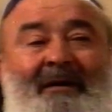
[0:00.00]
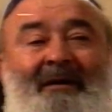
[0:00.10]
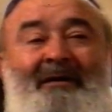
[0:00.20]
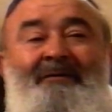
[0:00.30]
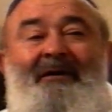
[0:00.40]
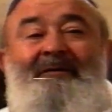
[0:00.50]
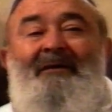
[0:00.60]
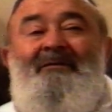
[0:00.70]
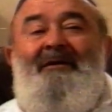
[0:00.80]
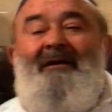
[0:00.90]
If I've
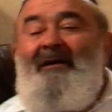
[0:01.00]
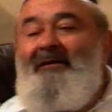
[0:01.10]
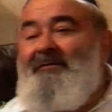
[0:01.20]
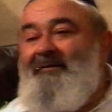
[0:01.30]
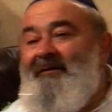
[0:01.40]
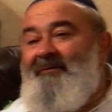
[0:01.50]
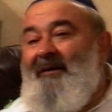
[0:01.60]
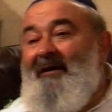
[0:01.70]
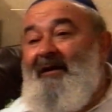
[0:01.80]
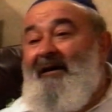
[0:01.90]
never done anything in
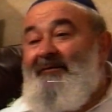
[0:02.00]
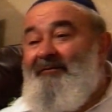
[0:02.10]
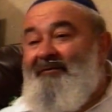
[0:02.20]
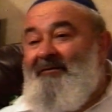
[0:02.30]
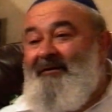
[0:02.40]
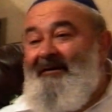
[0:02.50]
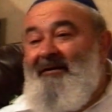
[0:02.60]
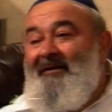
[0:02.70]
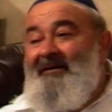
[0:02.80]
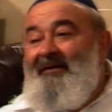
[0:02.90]
my life
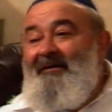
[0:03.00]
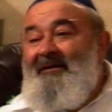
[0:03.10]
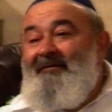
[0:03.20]
that